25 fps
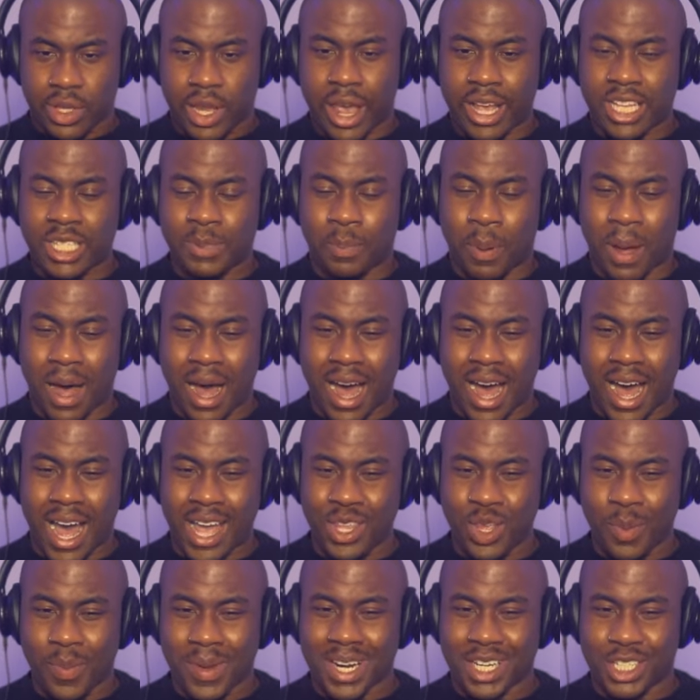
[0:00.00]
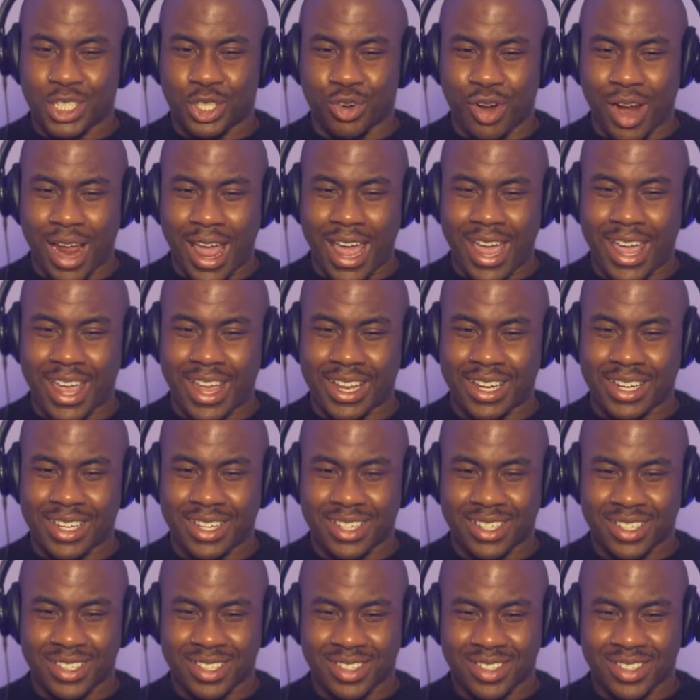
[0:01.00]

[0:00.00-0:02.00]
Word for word: Yes, Pi, you better train.